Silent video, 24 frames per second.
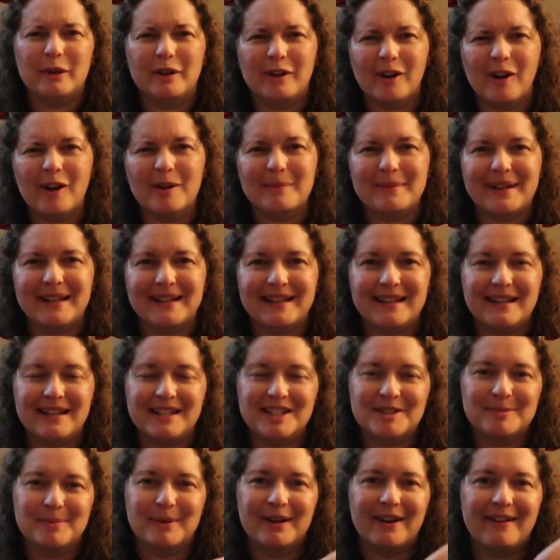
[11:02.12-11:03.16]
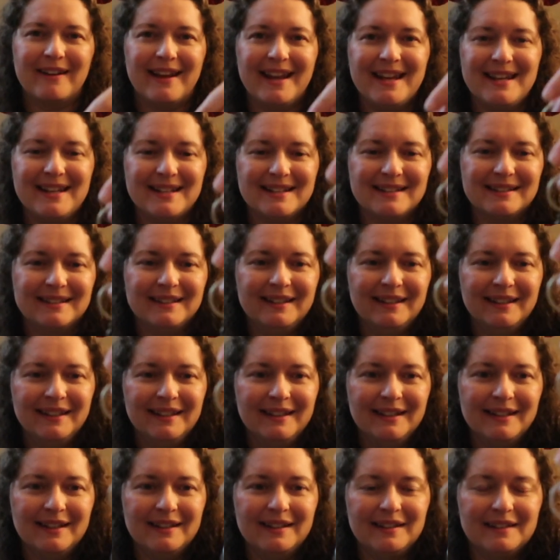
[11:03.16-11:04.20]
put it on my keys, but I'll hang it
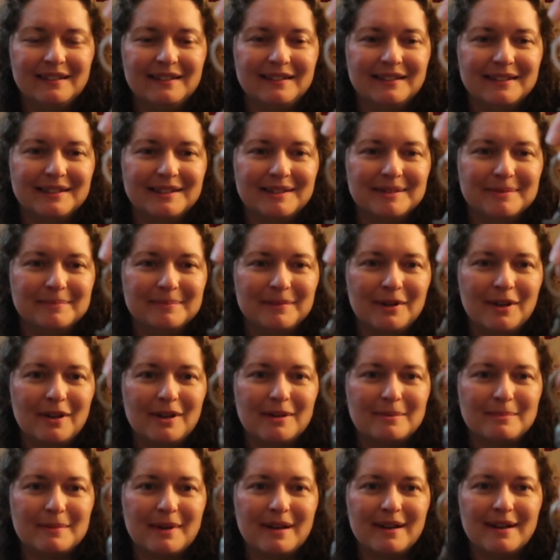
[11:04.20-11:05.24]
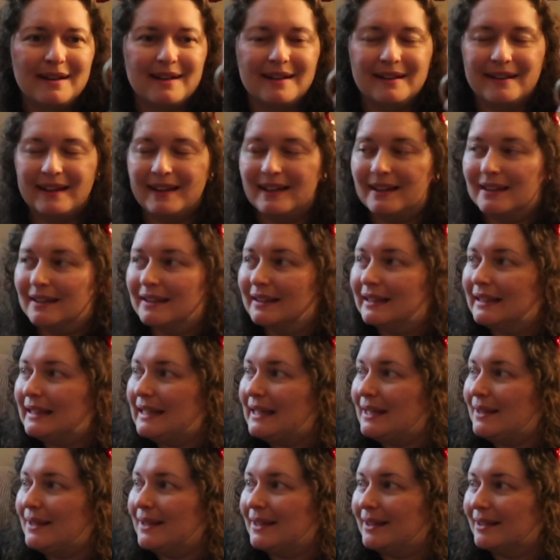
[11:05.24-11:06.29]
uh, on my, like,
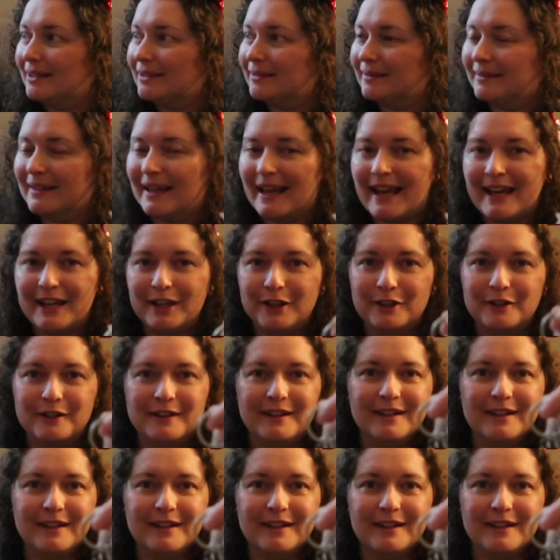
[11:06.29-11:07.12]
key hanger